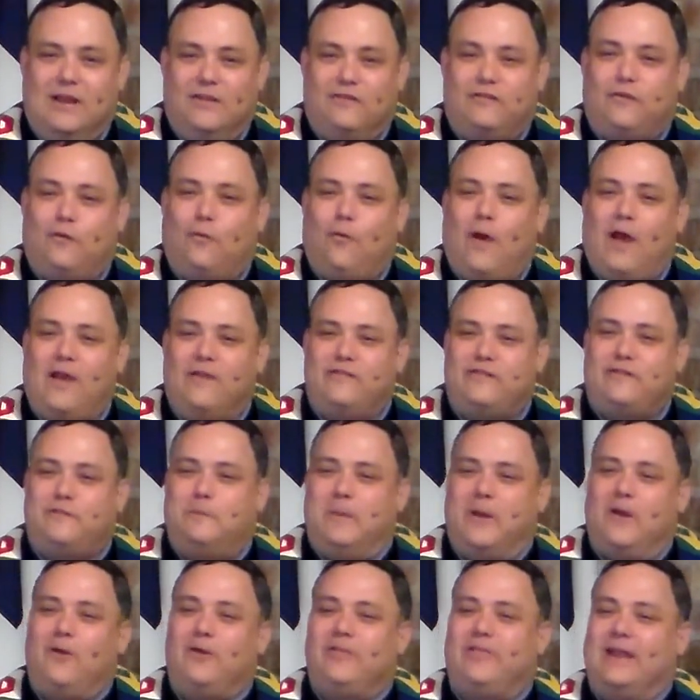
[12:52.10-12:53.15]
It is
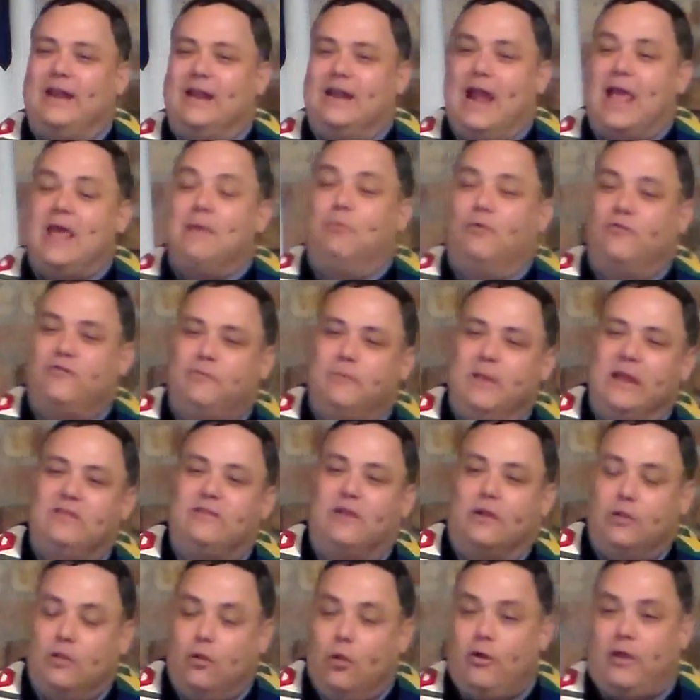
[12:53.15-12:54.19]
Christ's Spirit that enables
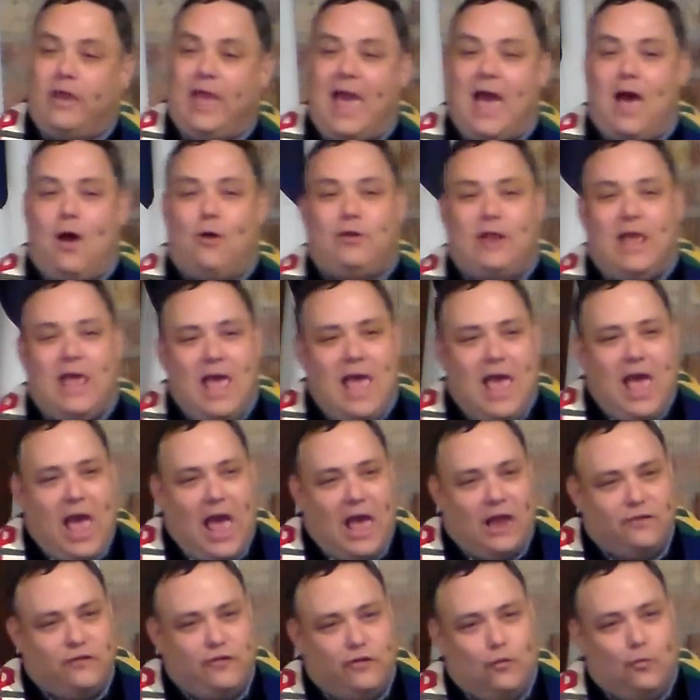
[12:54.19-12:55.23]
me to look out
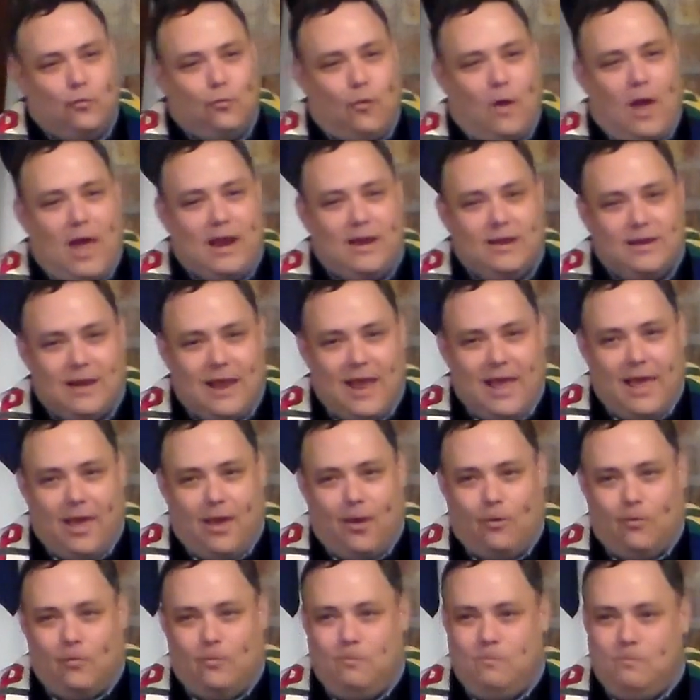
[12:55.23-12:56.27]
at you right
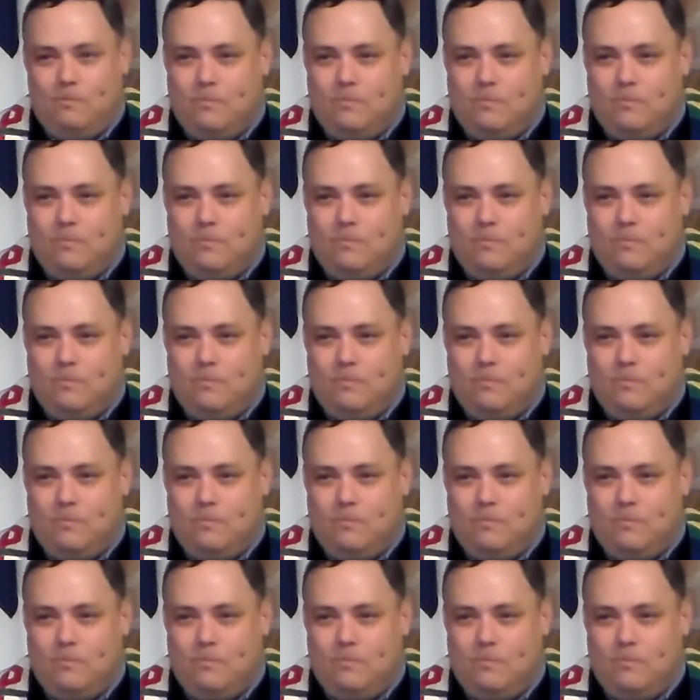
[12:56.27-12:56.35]
now.